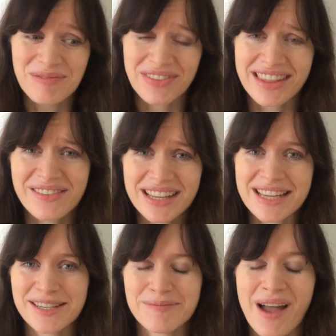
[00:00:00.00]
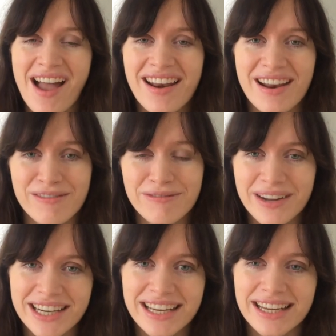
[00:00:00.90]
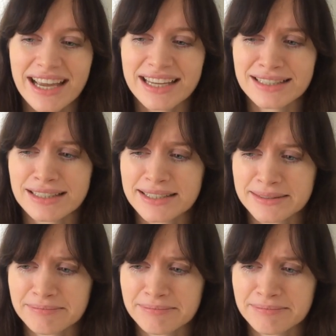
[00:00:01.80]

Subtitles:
And they're really smart and funny, and